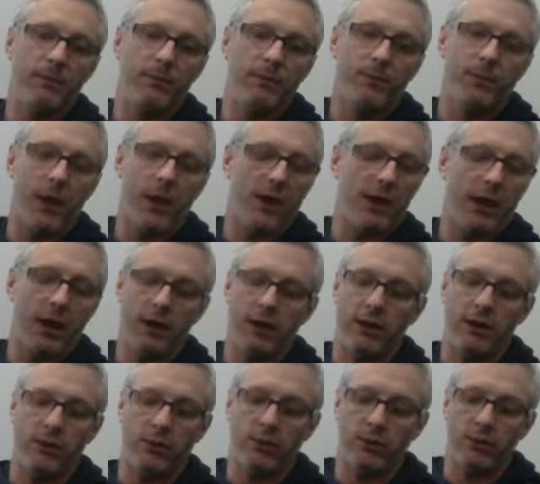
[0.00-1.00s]
But yeah,
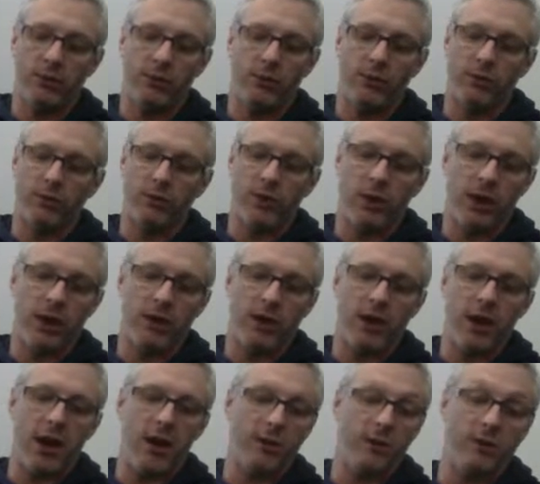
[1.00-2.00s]
he drew, and
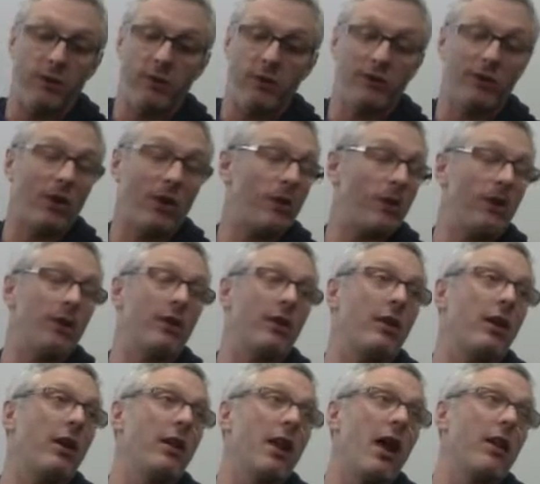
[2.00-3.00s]

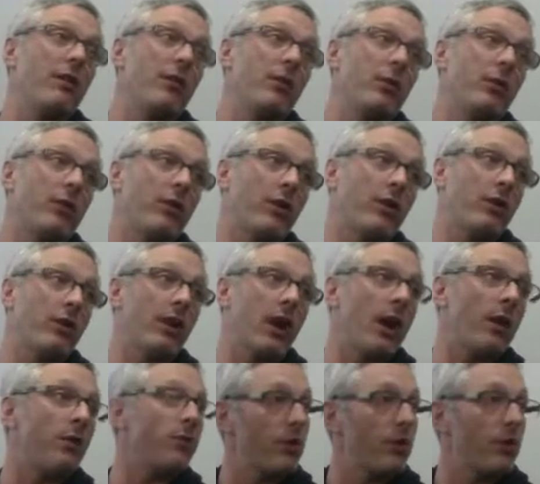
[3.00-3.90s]
a lot of it was early game,